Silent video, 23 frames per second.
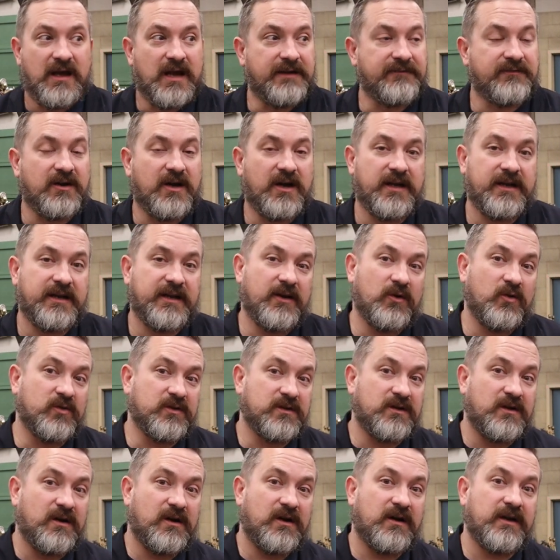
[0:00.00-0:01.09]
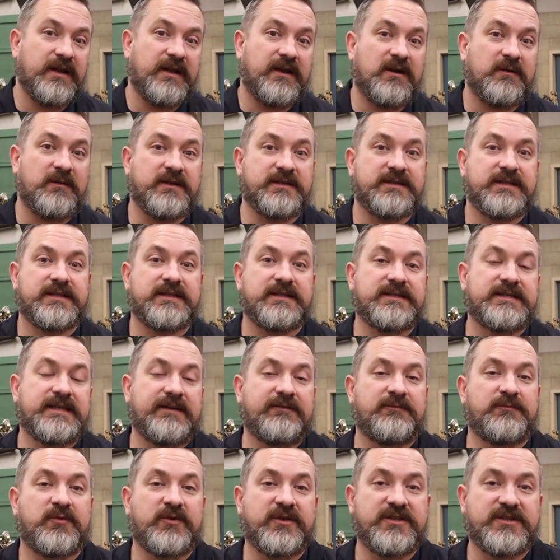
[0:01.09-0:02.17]
I've got an old car in here, my
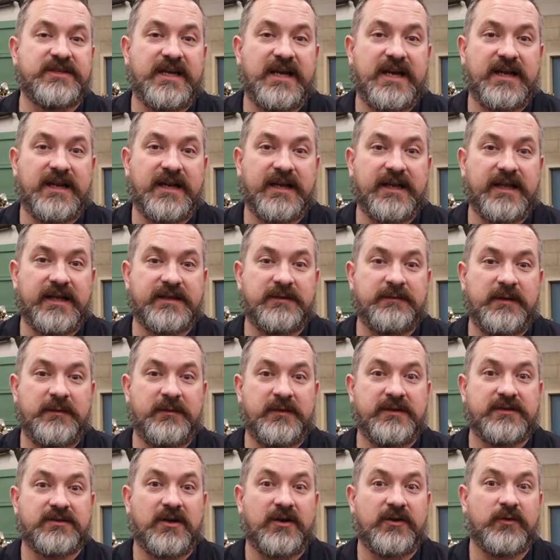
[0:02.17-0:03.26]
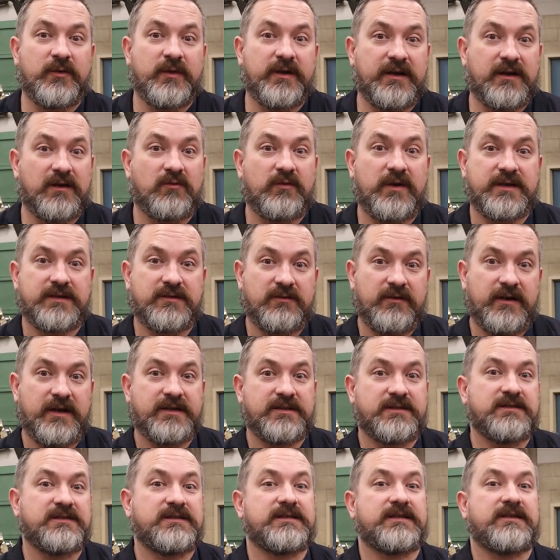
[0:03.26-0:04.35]
67 Parisienne. I'd like to maybe start doing a
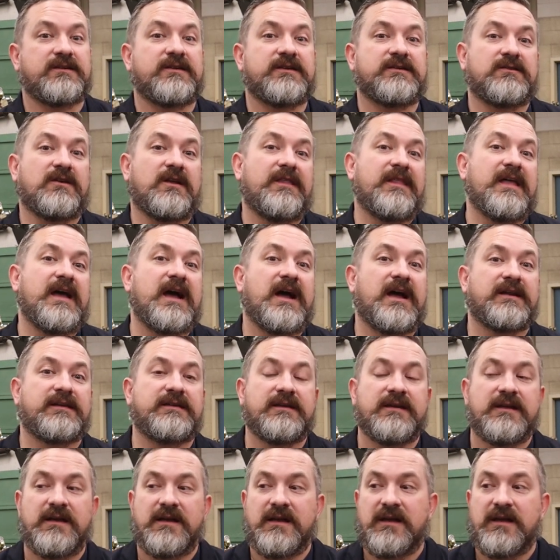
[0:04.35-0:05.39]
restoration series on that.